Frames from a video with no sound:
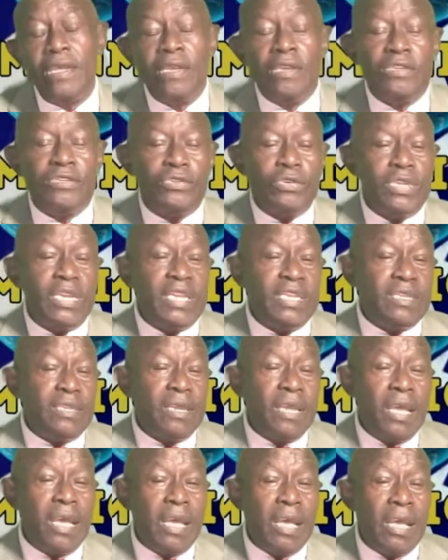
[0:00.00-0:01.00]
So
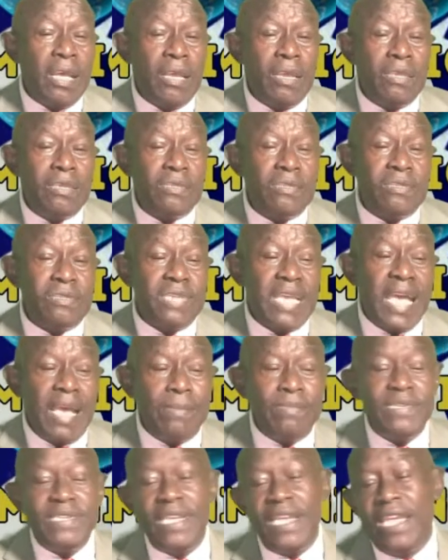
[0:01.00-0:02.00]

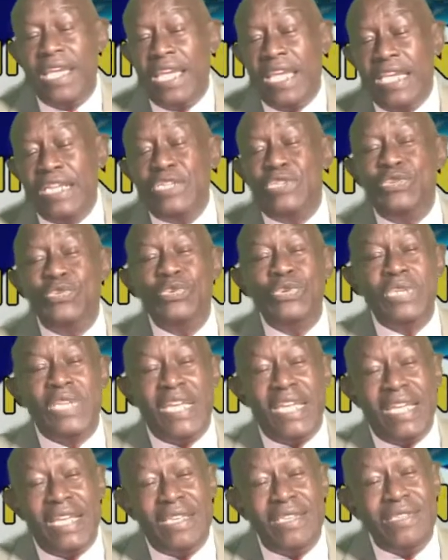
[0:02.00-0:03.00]
Sam said in 2
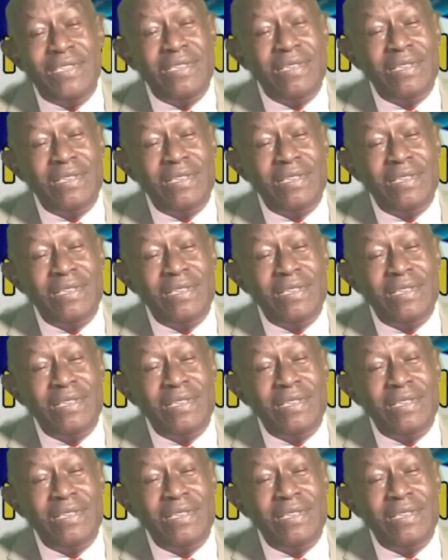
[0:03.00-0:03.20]
days,